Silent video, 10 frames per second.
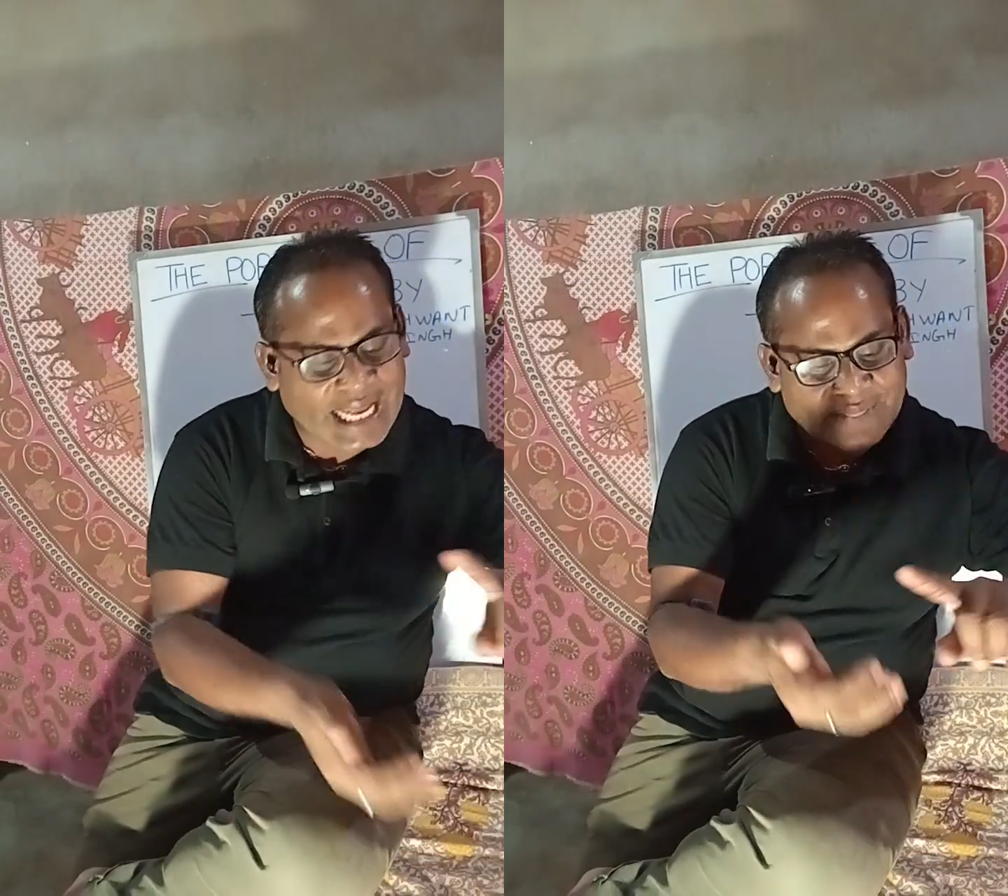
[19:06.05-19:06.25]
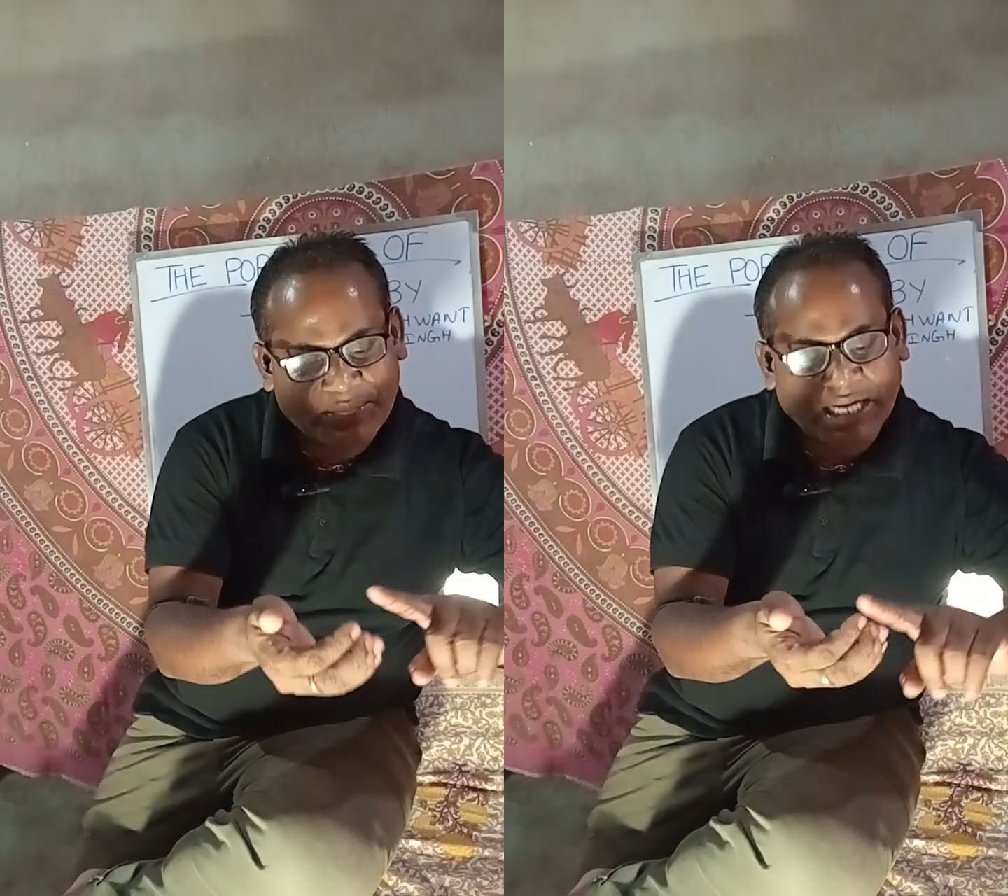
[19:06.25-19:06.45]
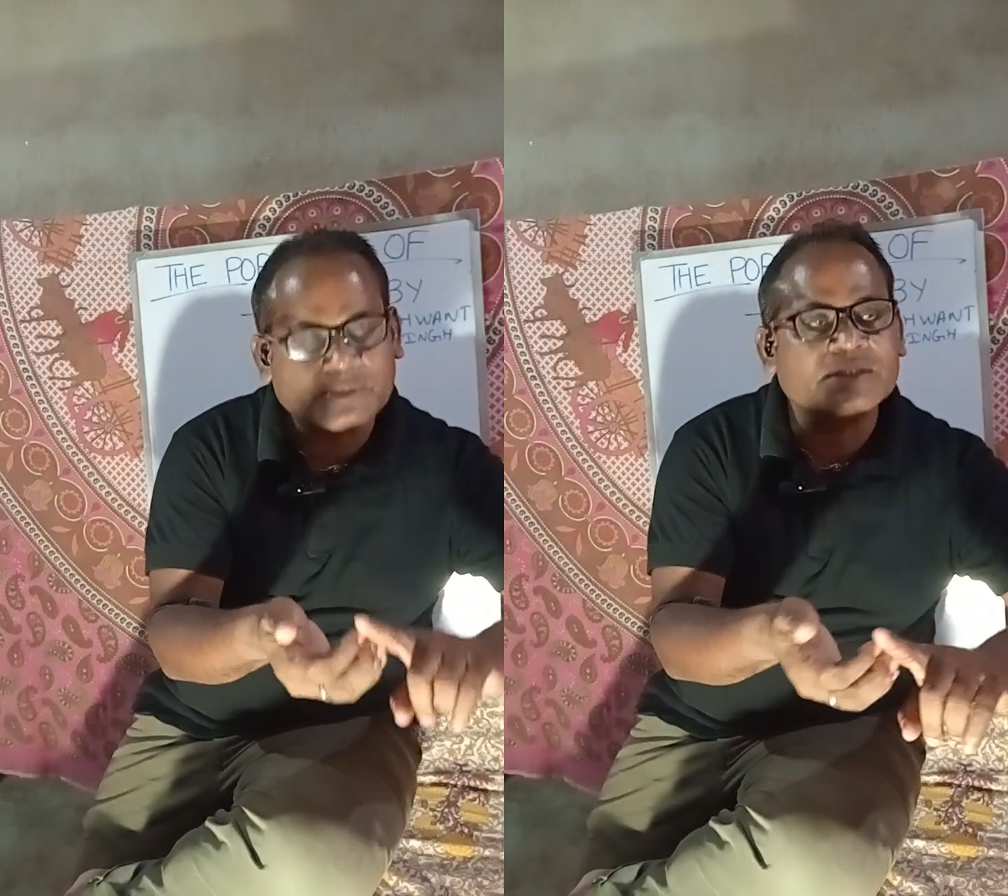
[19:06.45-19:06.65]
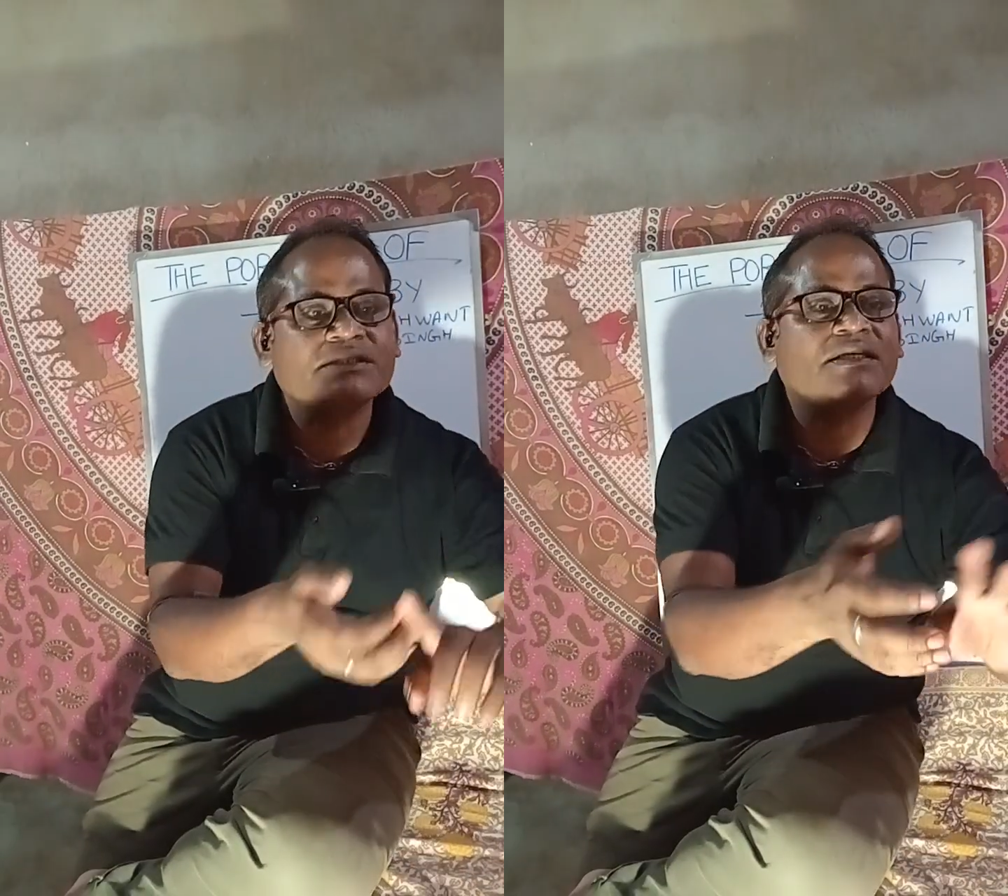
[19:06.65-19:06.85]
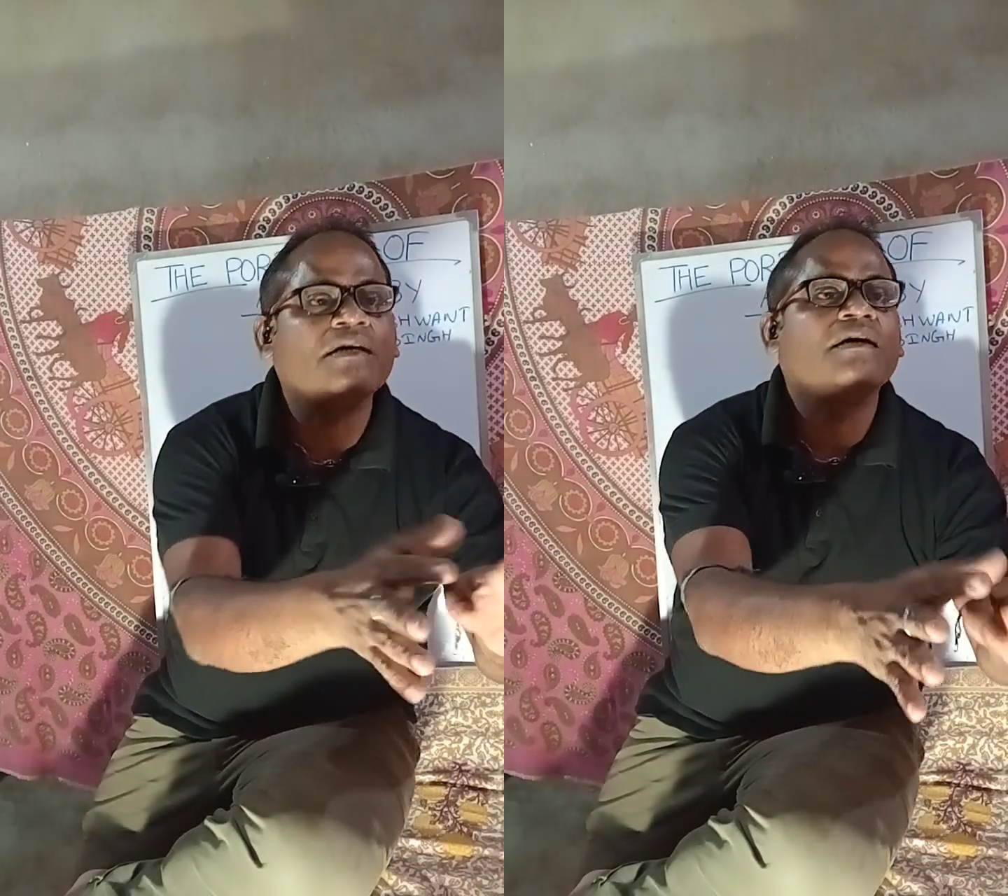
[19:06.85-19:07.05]
and that
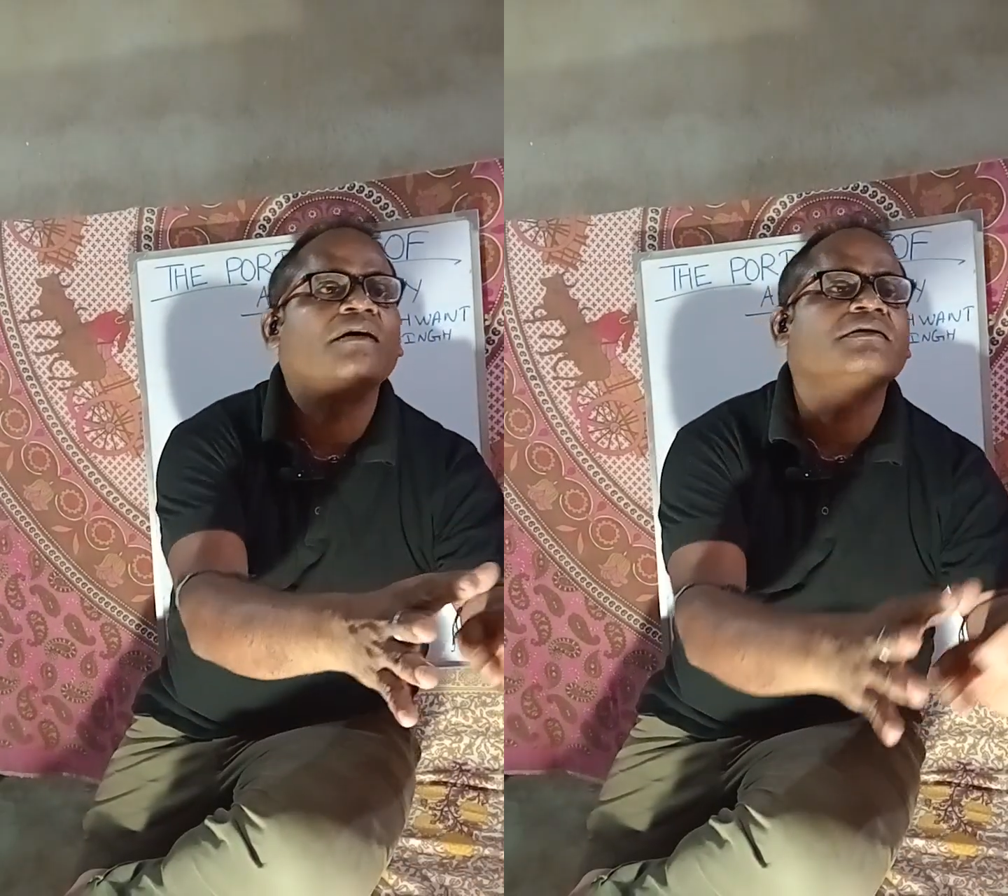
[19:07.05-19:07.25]
was the